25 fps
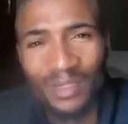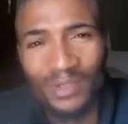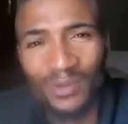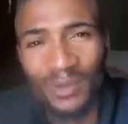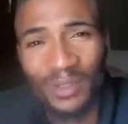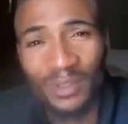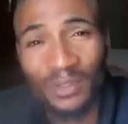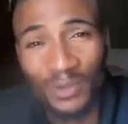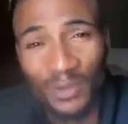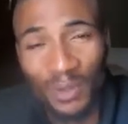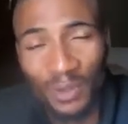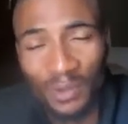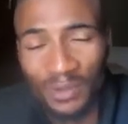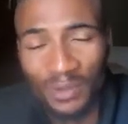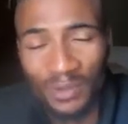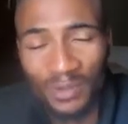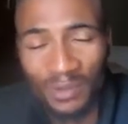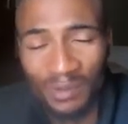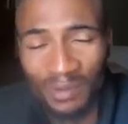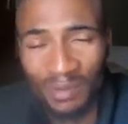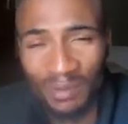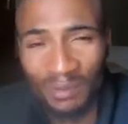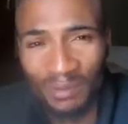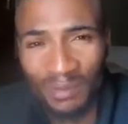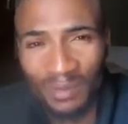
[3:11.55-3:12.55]
So I talked
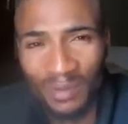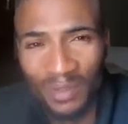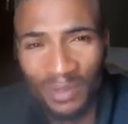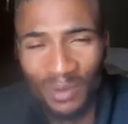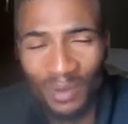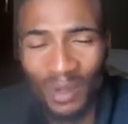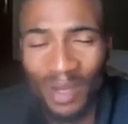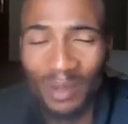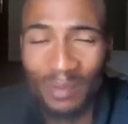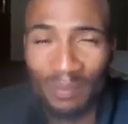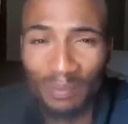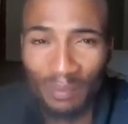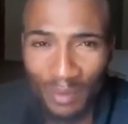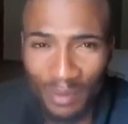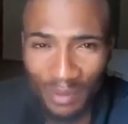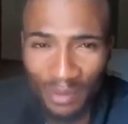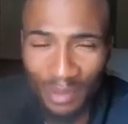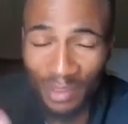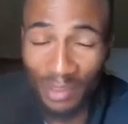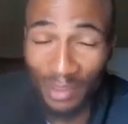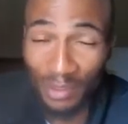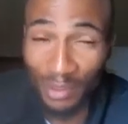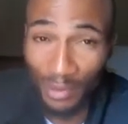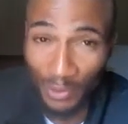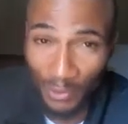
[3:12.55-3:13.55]
to them. So I
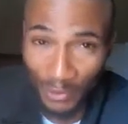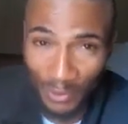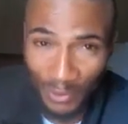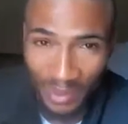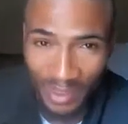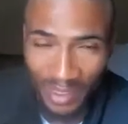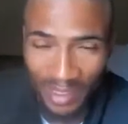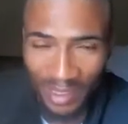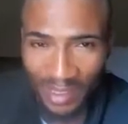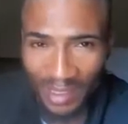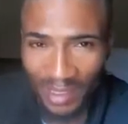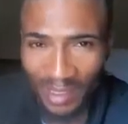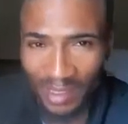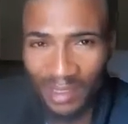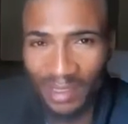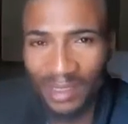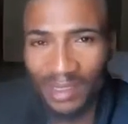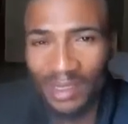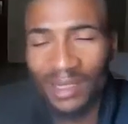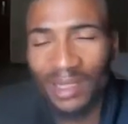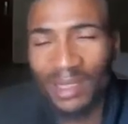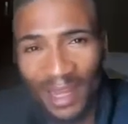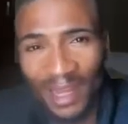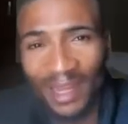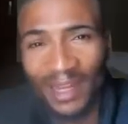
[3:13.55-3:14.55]
booked a new ticket
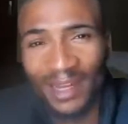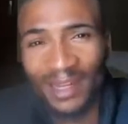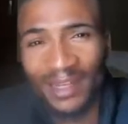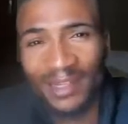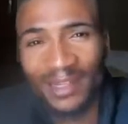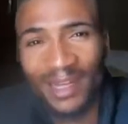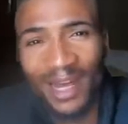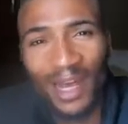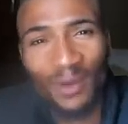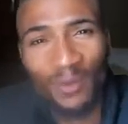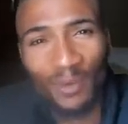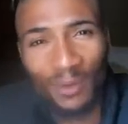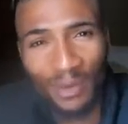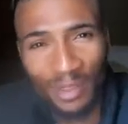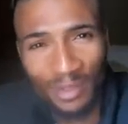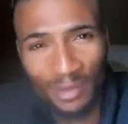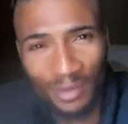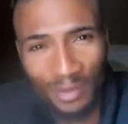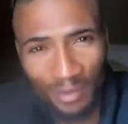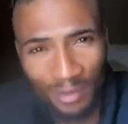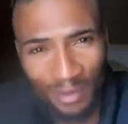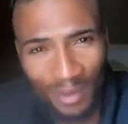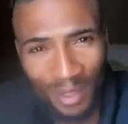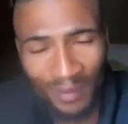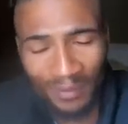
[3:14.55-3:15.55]
and I wanted
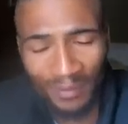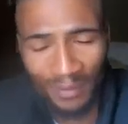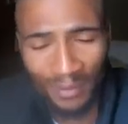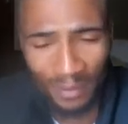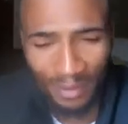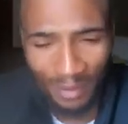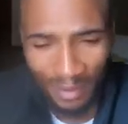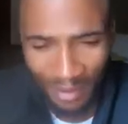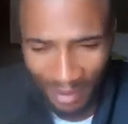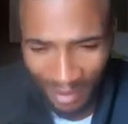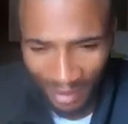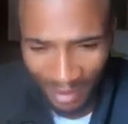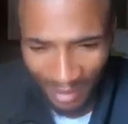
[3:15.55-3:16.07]
to travel.